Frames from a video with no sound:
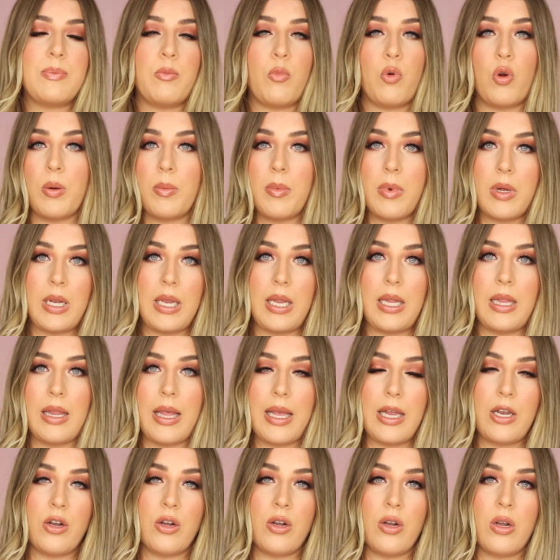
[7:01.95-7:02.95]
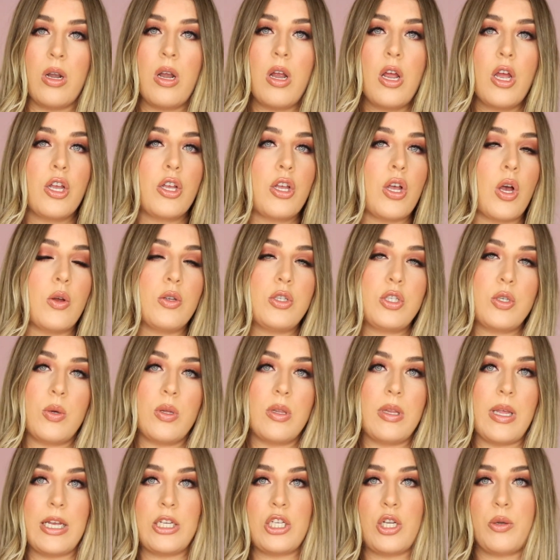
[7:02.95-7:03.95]
more money later, go to a
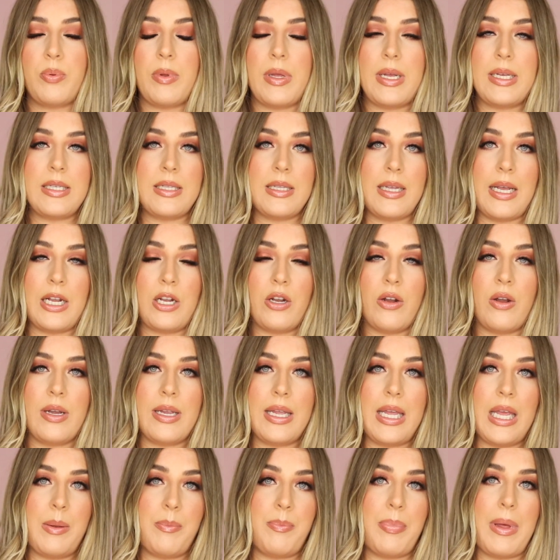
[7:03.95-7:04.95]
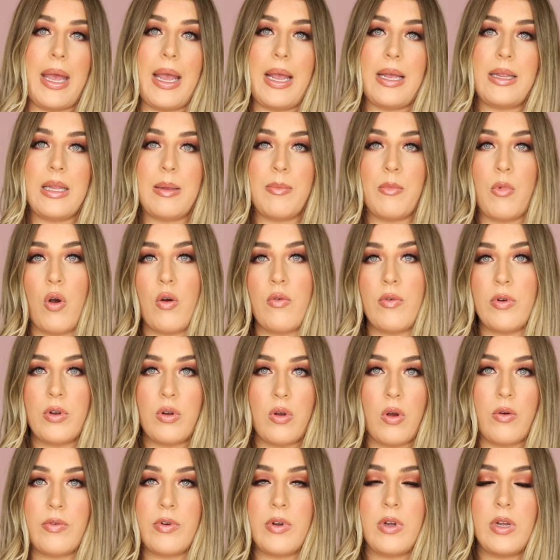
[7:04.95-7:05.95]
laser place later and keep paying them over and
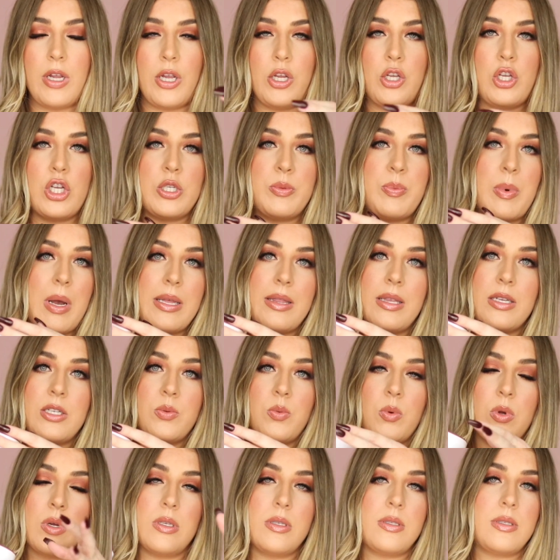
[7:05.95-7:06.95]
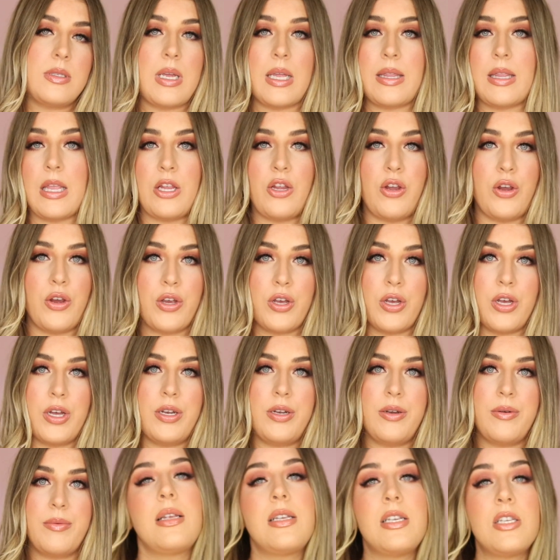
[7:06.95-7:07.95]
over. You just buy this once and then you're good.
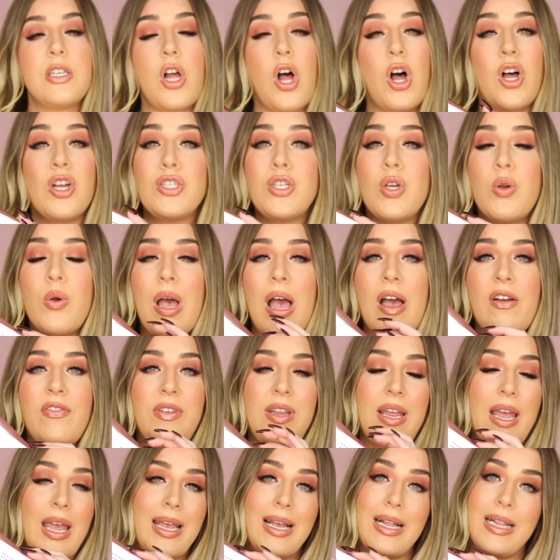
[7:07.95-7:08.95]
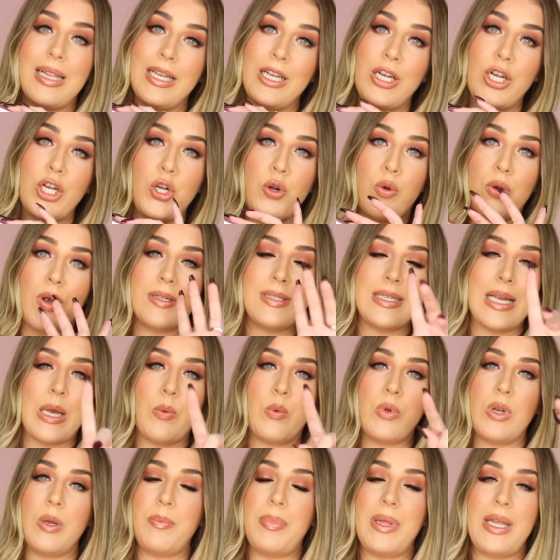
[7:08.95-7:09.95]
This is also FDA cleared, or else I
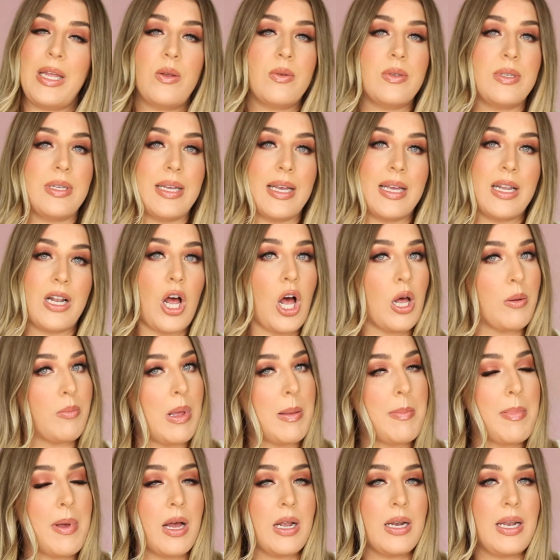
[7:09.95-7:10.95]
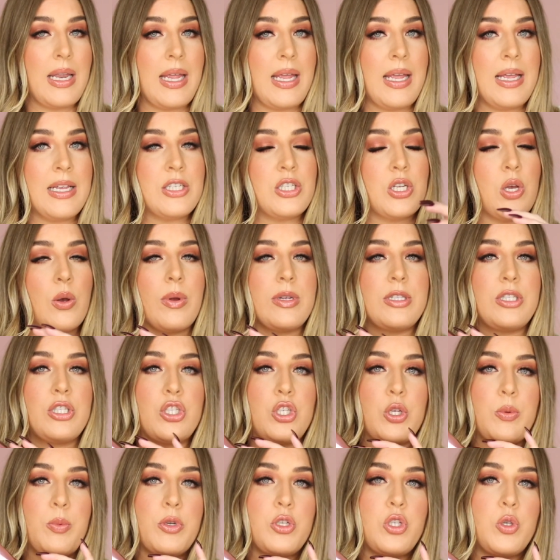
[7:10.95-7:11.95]
wouldn't be using it on my body. So it's
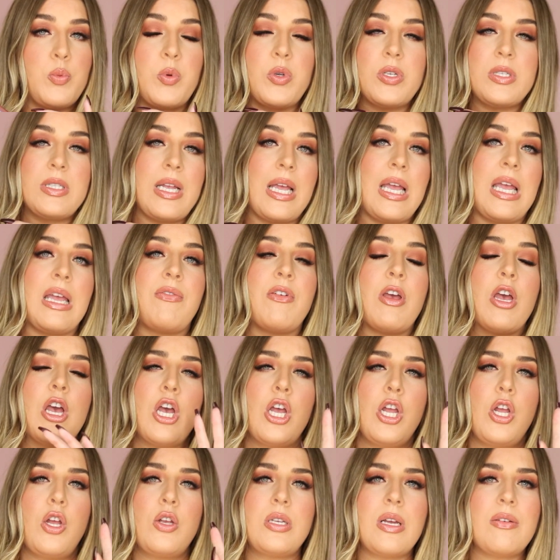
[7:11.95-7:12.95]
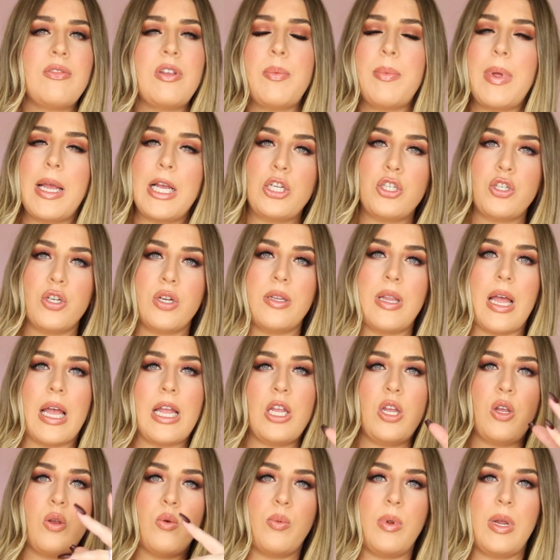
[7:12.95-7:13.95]
super, super safe. You just have to make sure that
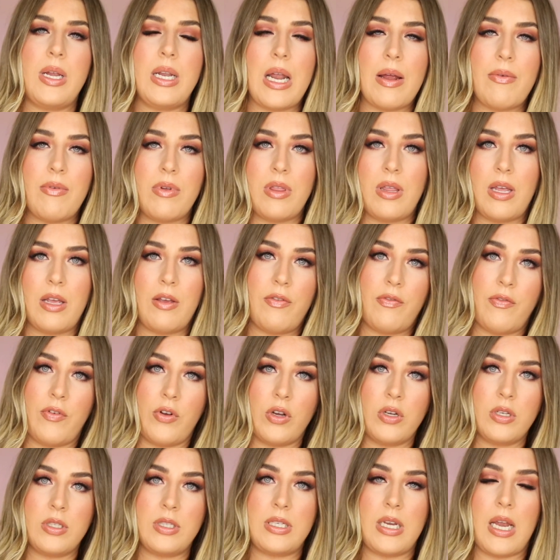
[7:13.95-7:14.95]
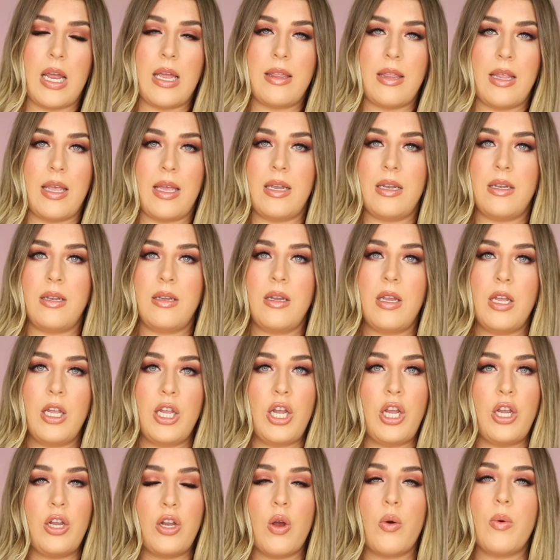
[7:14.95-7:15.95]
you read everything first and then
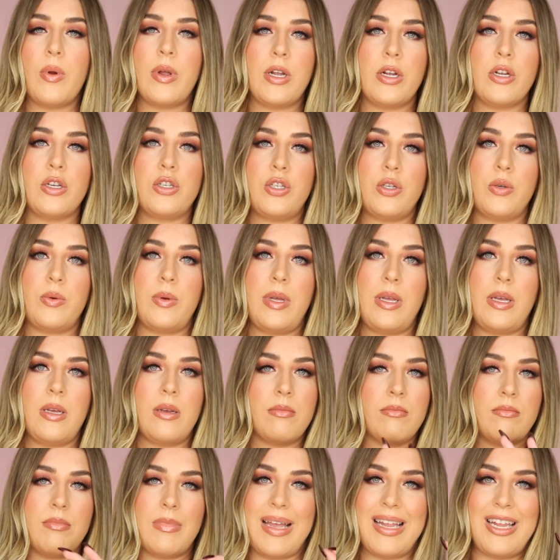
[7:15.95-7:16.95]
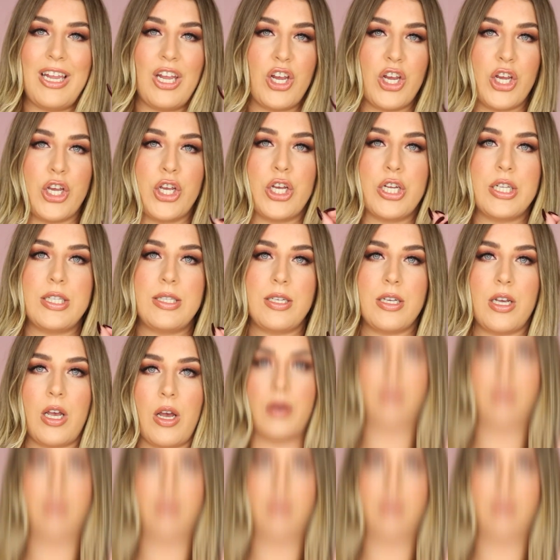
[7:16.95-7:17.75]
you know what you're doing and you're good to go.